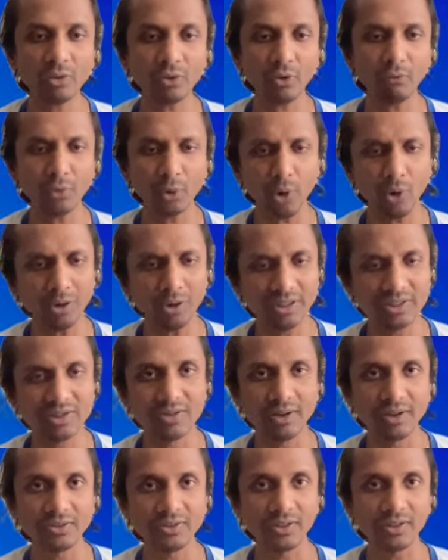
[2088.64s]
So for all
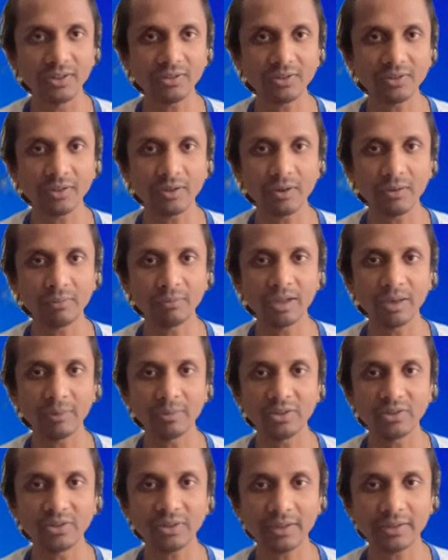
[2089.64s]
these reasons, we
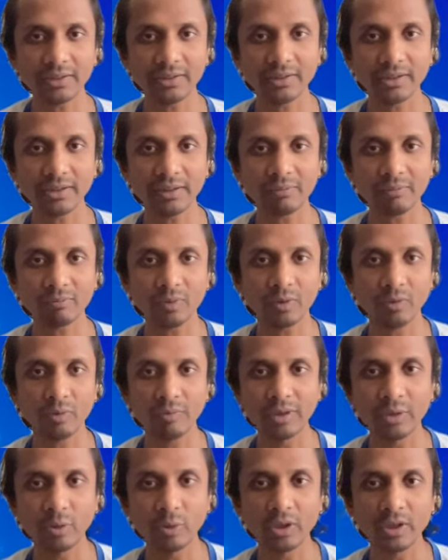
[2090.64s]
have decided that we will
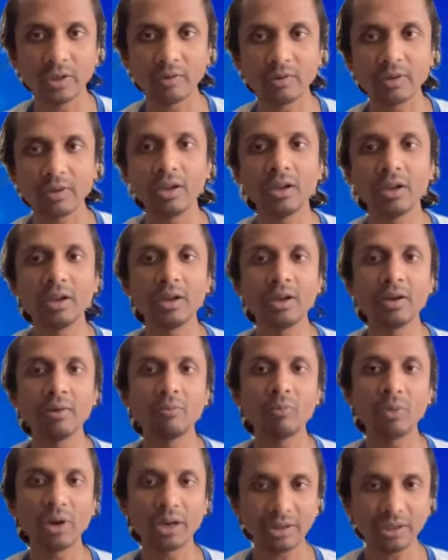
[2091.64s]
be doing
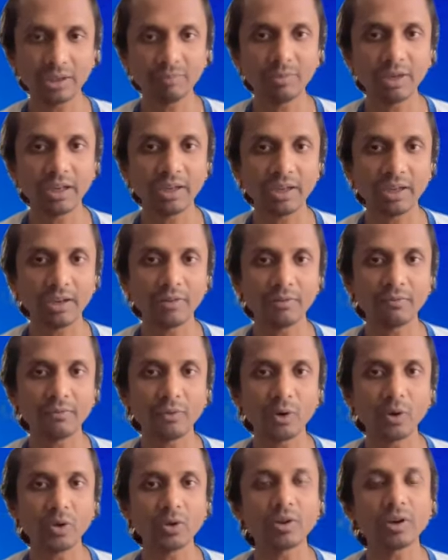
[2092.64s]
market making
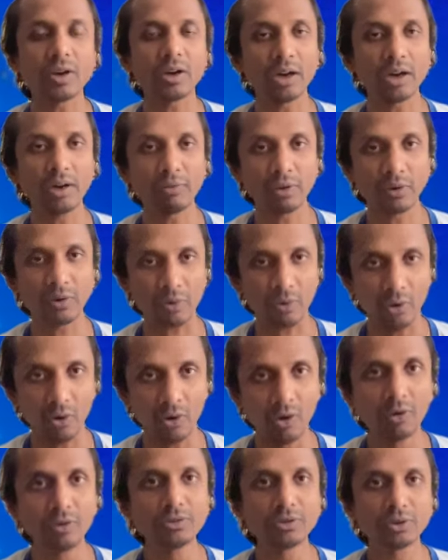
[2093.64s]
for our
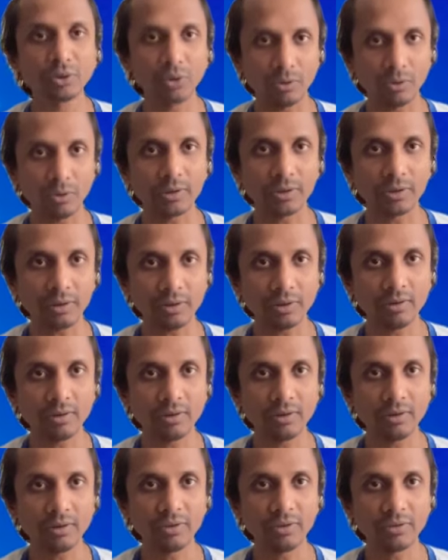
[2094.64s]
own token
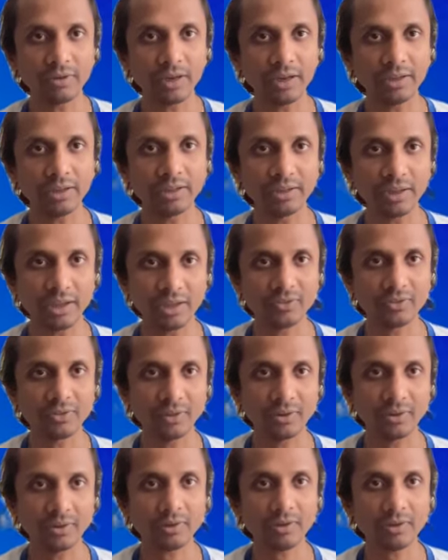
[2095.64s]
starting next
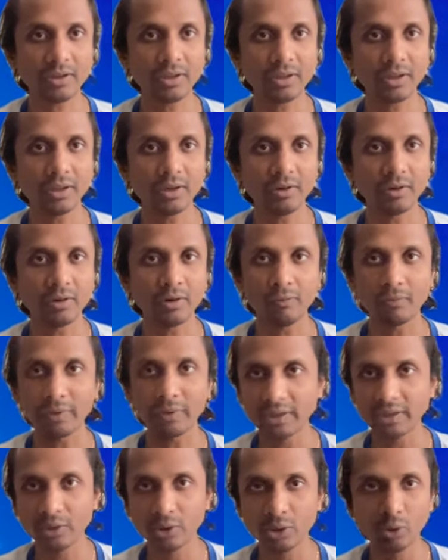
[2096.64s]
year
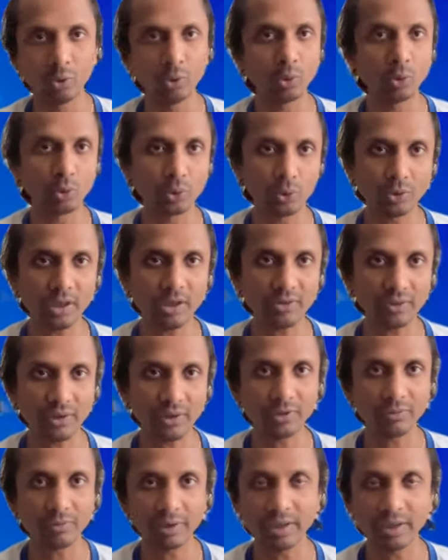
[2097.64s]
within Q2
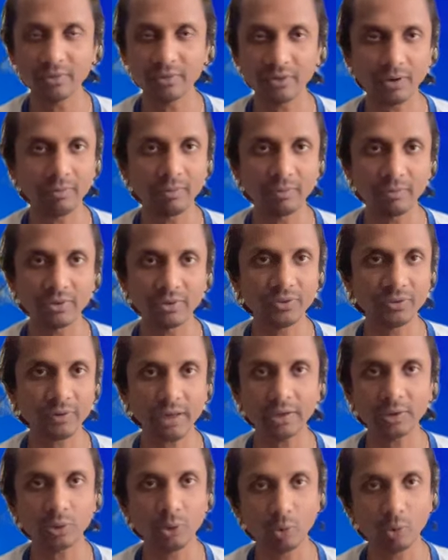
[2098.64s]
2023, we will
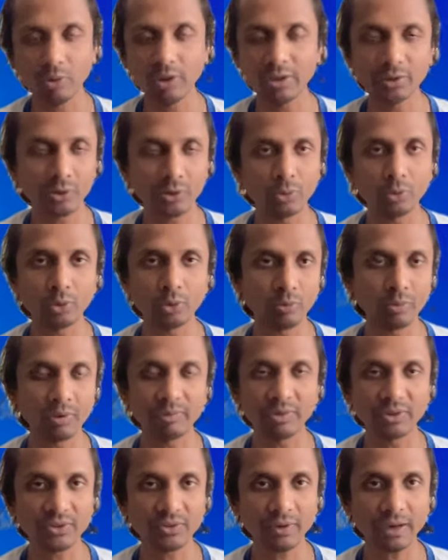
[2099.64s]
start Q1, Q2, we
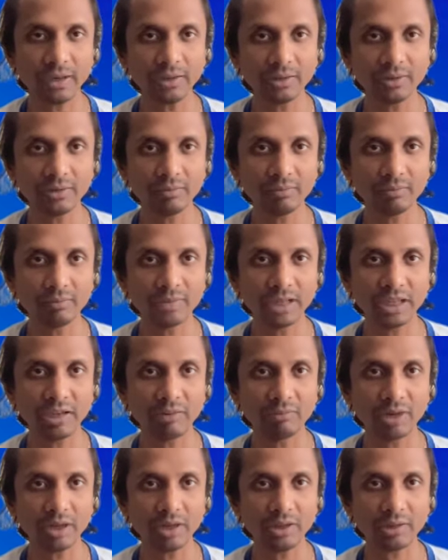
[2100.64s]
will start
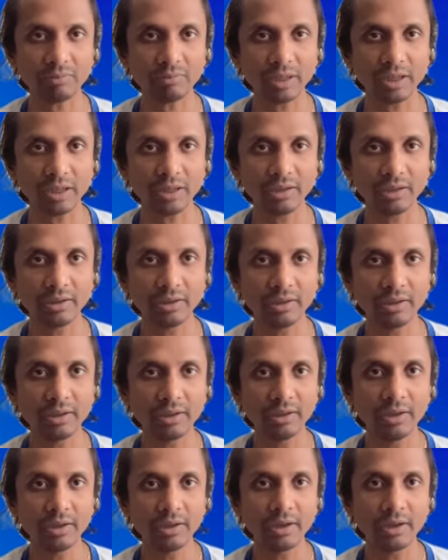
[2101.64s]
making market making.
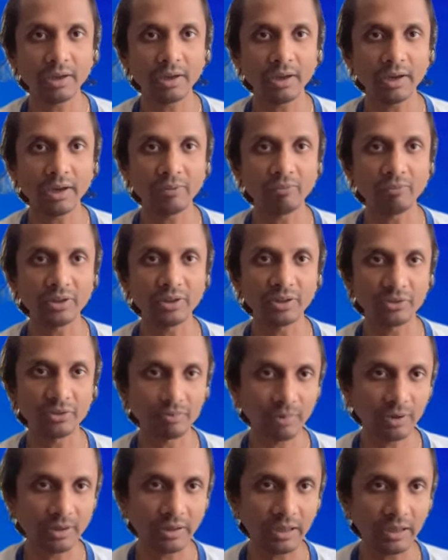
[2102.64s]
And with
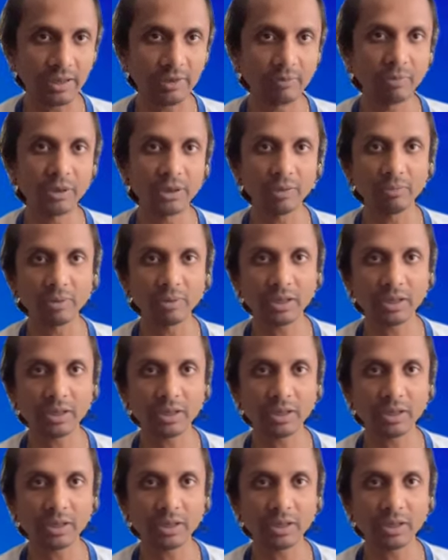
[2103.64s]
this one, the liquidity